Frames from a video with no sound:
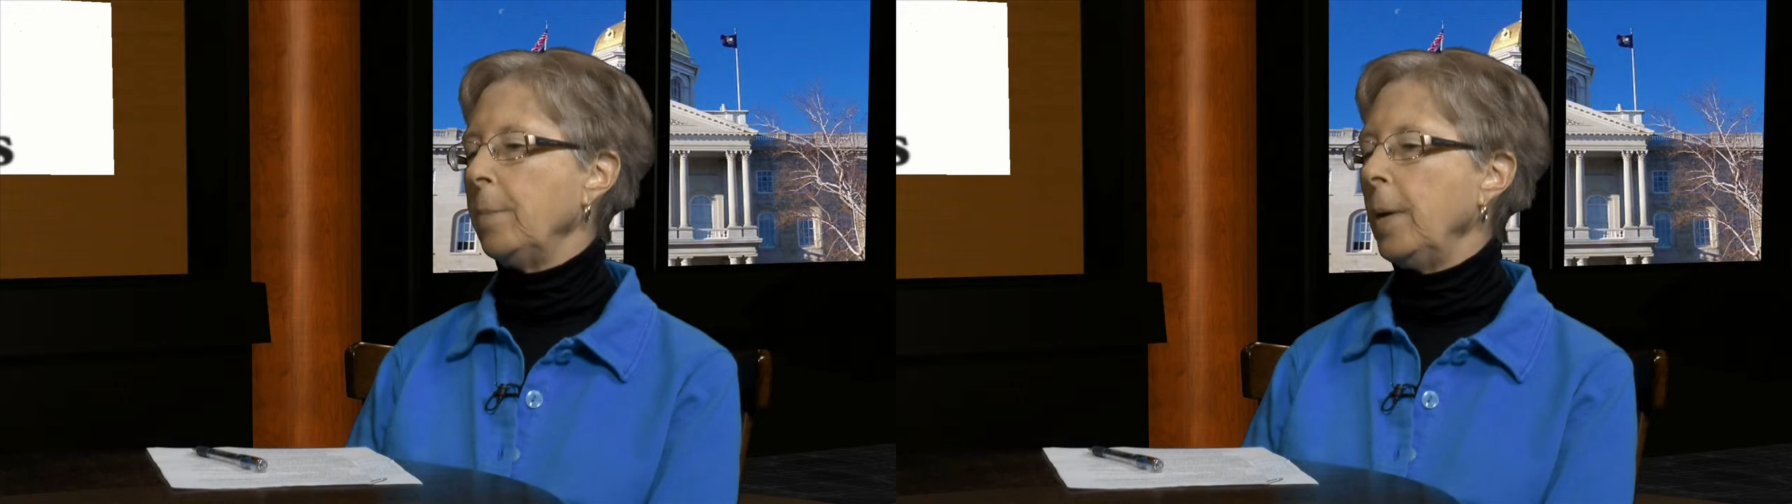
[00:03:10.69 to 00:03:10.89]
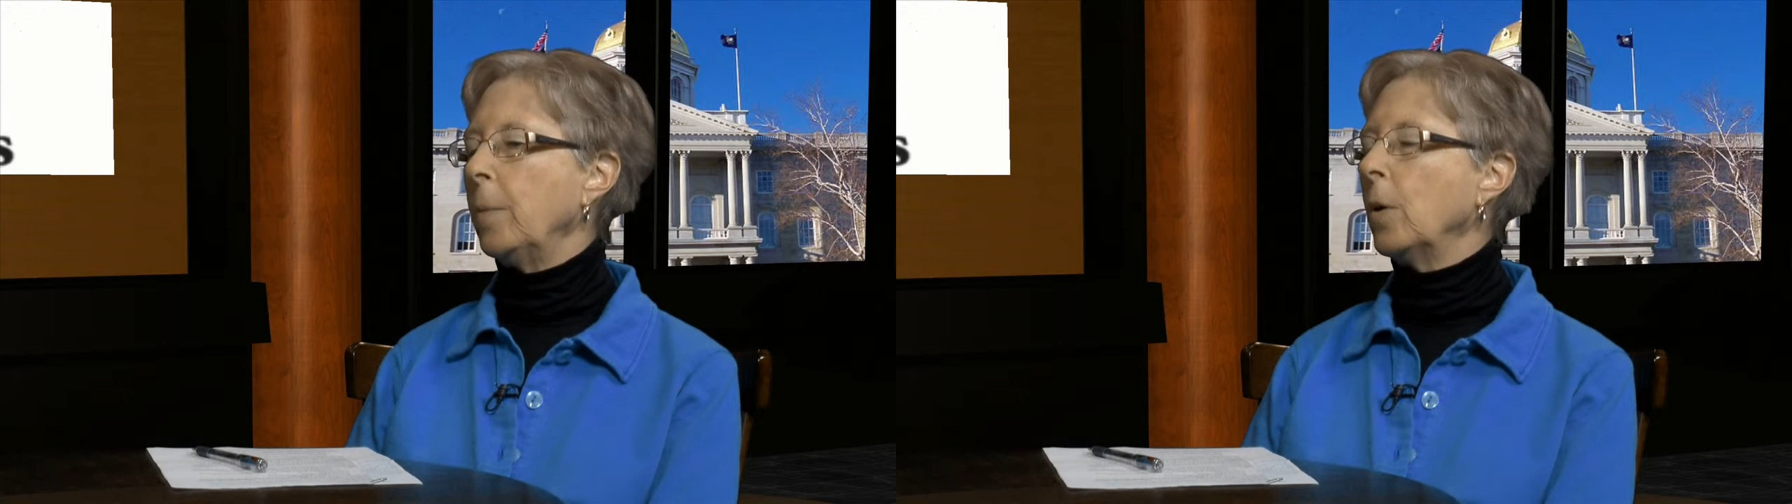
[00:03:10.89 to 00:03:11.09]

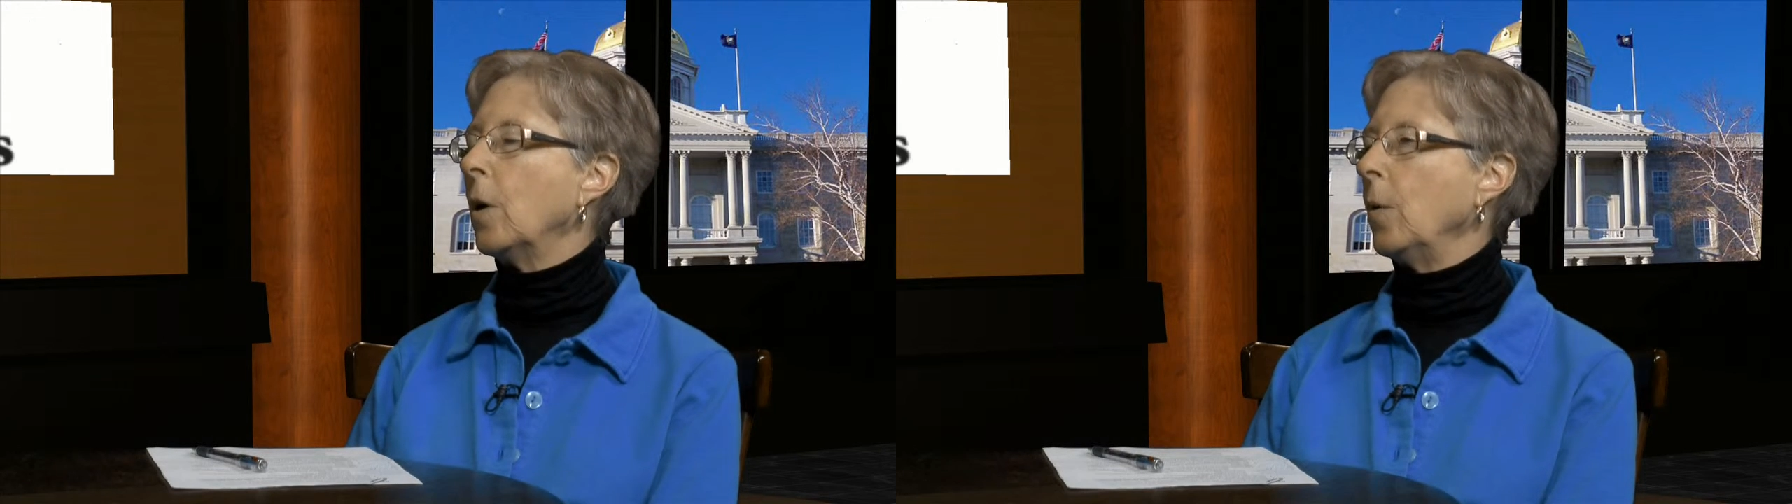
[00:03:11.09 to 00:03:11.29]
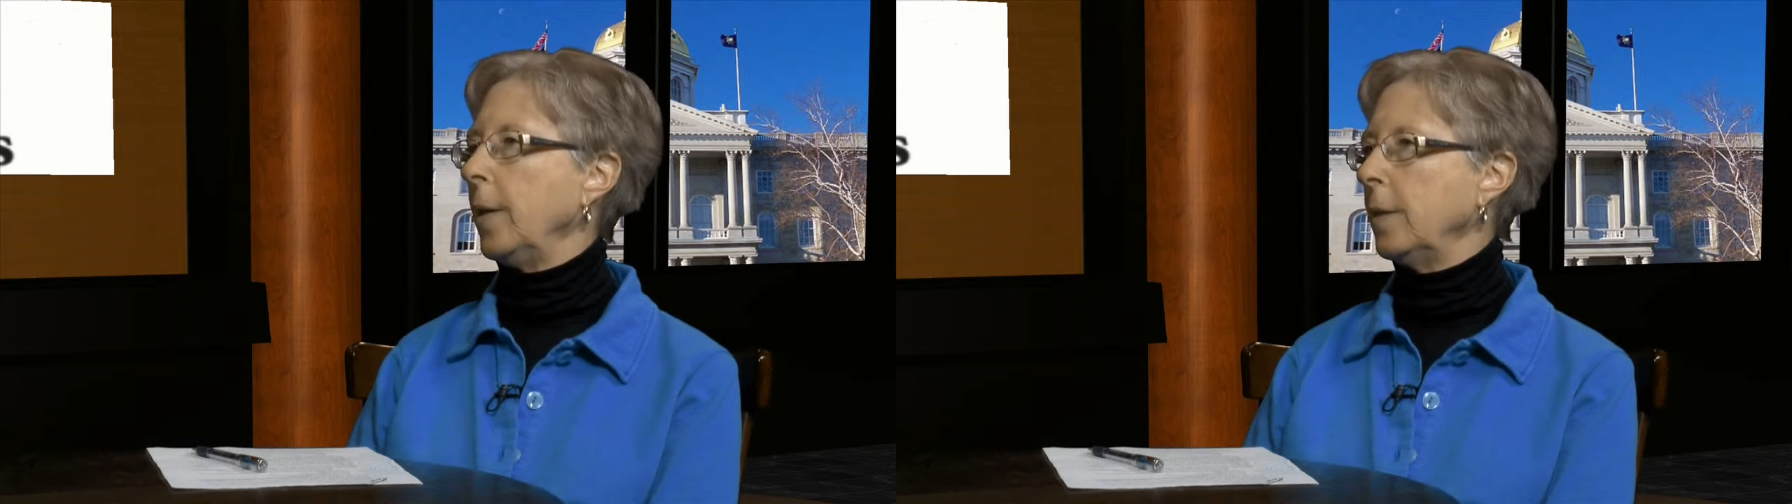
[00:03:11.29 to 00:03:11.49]
people
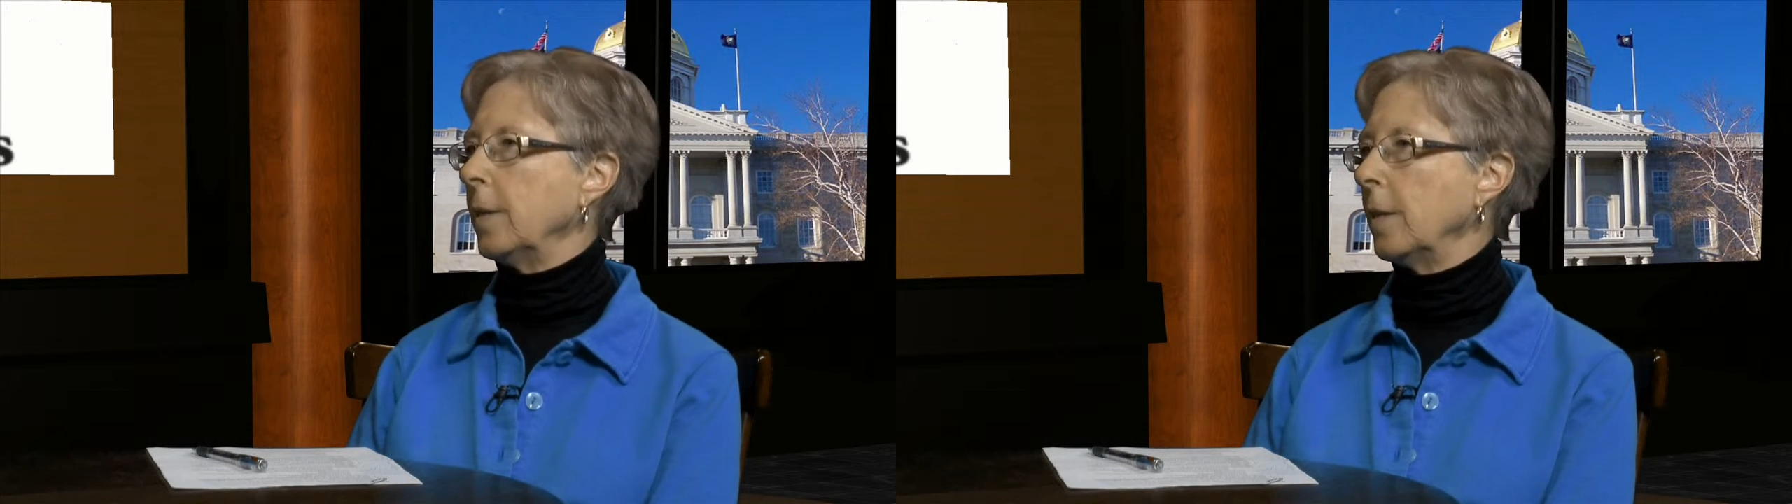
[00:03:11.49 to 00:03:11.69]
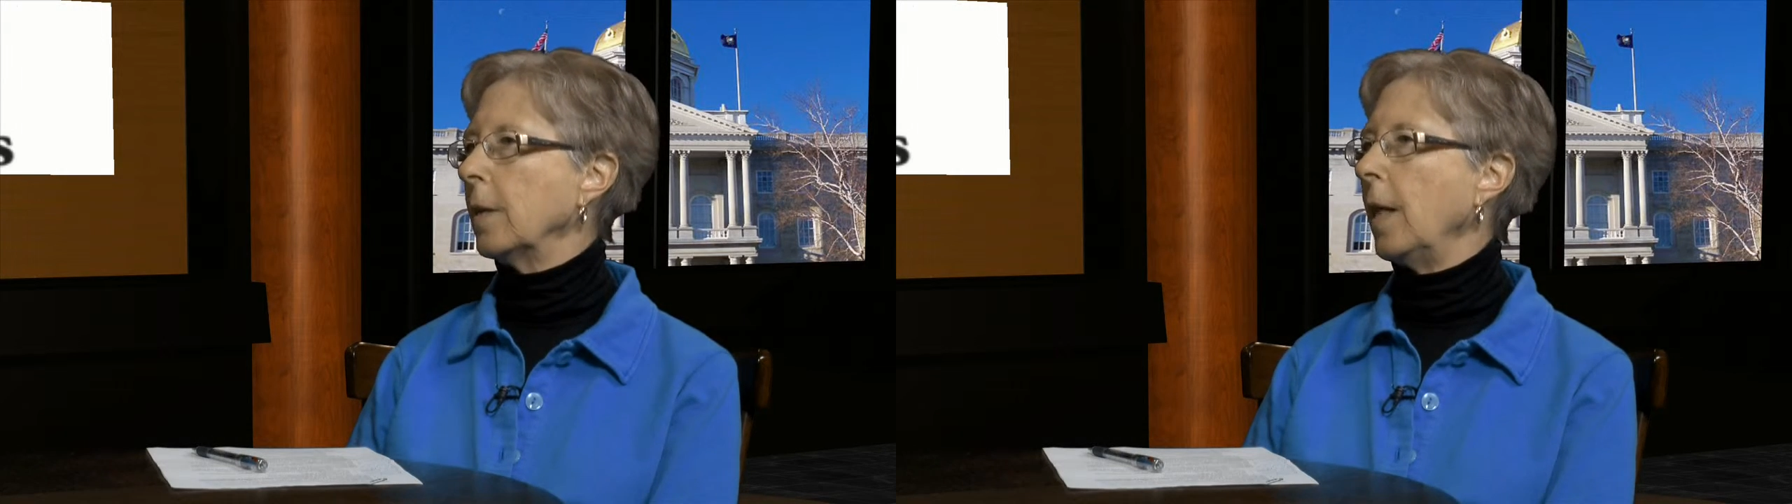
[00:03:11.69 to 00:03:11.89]
go
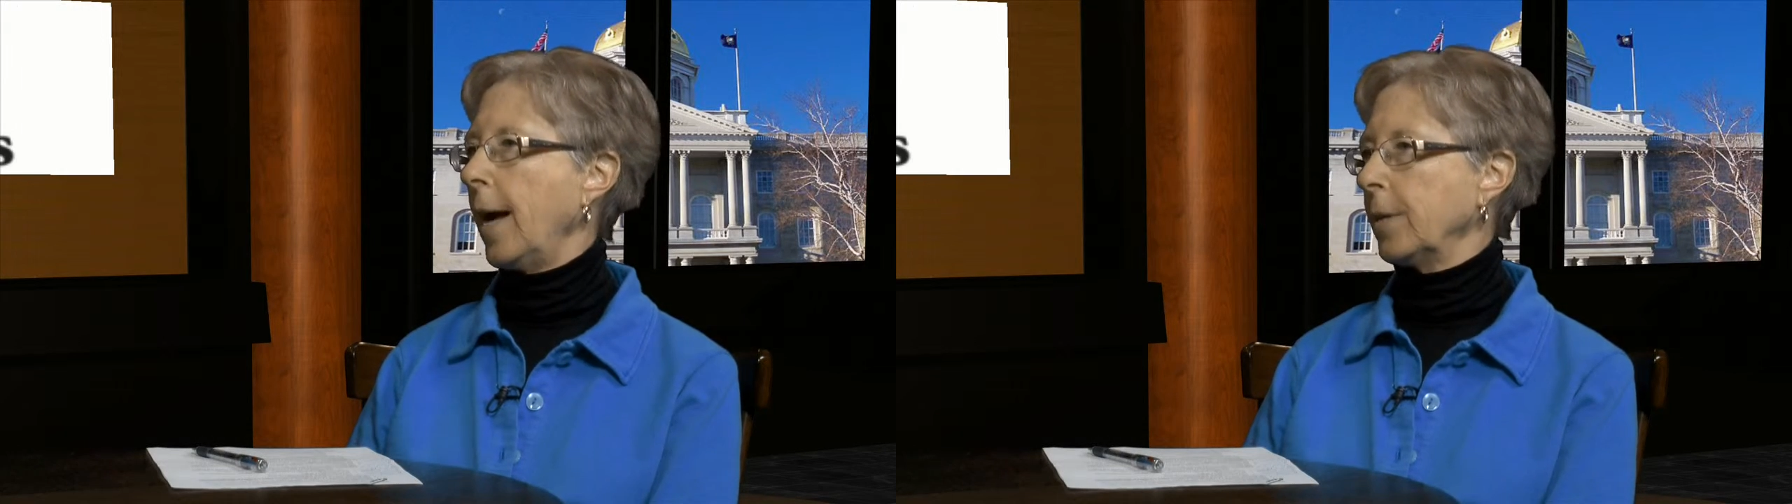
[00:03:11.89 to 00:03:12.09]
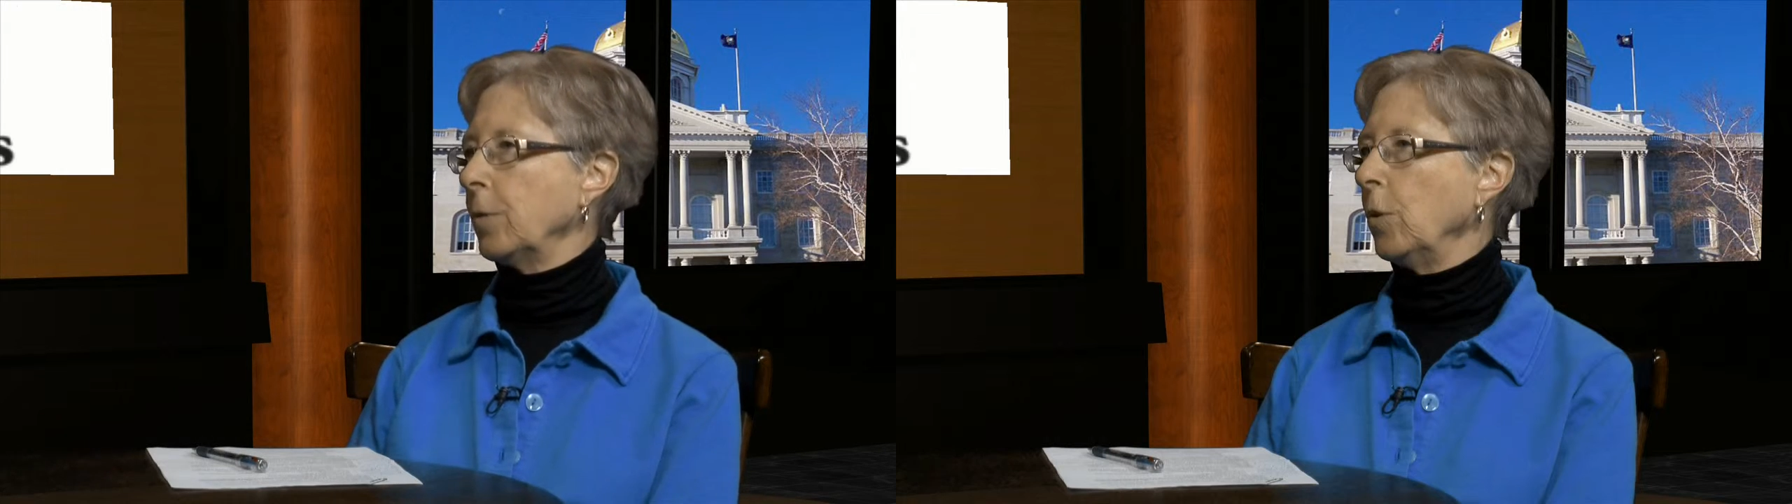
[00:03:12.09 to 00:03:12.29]
into the
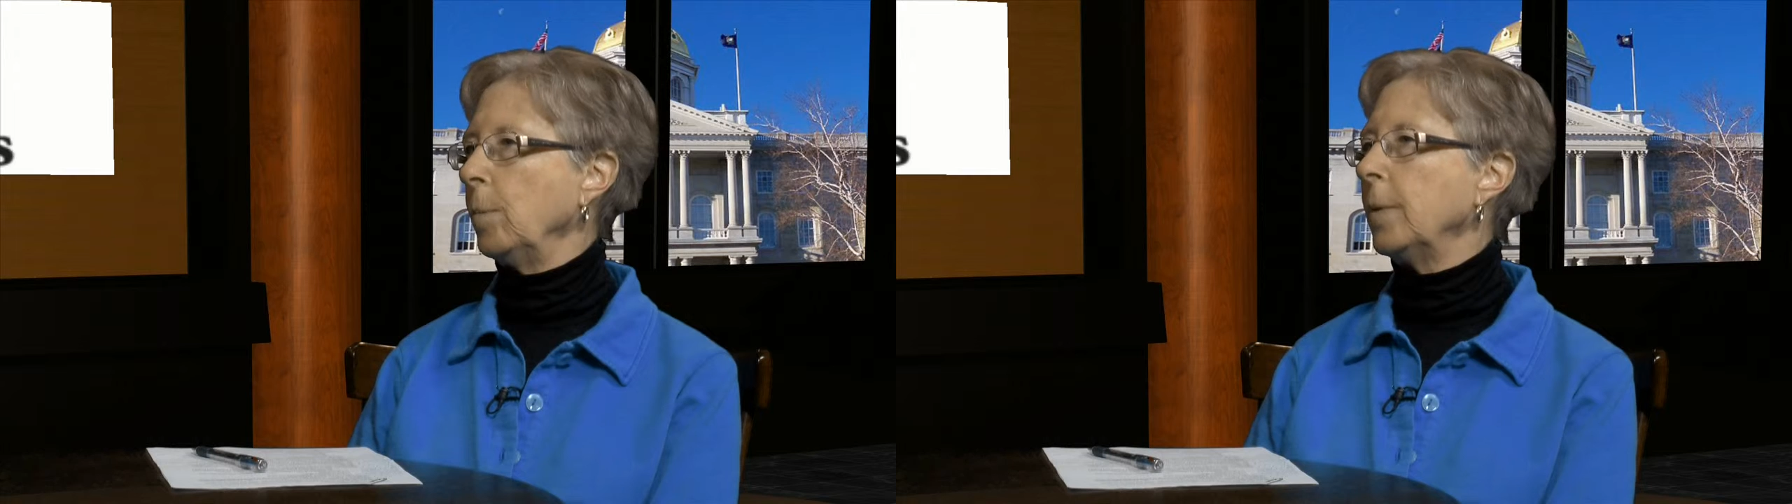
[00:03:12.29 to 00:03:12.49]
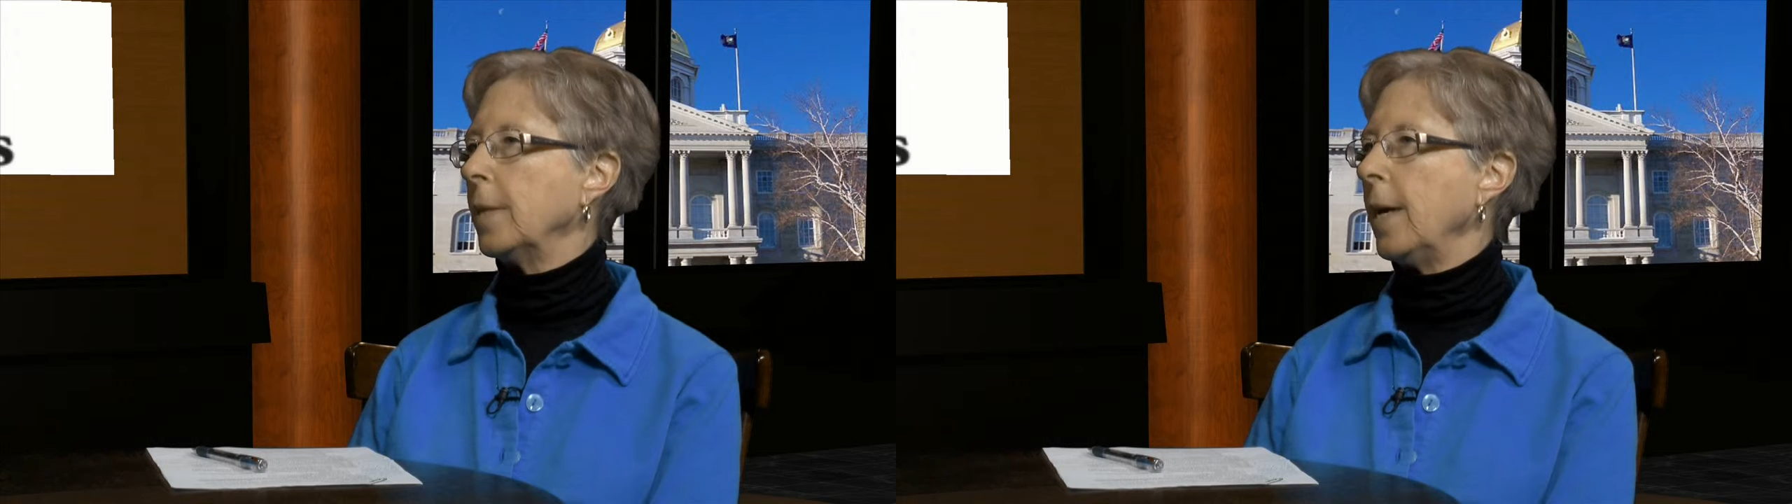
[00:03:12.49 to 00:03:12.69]
classrooms.